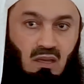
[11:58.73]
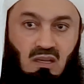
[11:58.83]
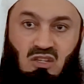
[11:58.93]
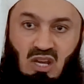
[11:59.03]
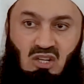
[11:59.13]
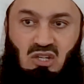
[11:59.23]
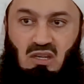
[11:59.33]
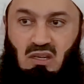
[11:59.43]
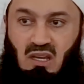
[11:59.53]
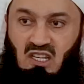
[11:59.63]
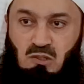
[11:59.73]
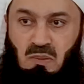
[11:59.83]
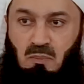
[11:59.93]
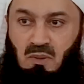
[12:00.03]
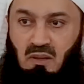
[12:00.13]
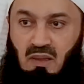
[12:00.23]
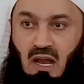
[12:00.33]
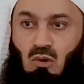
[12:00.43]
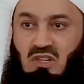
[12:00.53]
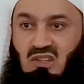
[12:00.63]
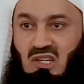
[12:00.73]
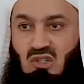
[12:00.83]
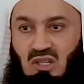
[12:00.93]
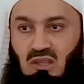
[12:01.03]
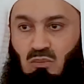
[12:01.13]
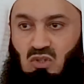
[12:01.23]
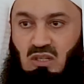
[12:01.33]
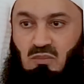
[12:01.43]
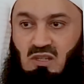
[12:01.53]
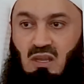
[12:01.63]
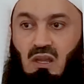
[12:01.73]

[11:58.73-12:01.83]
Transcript: Najashi and his people. How did they treat the Muslims?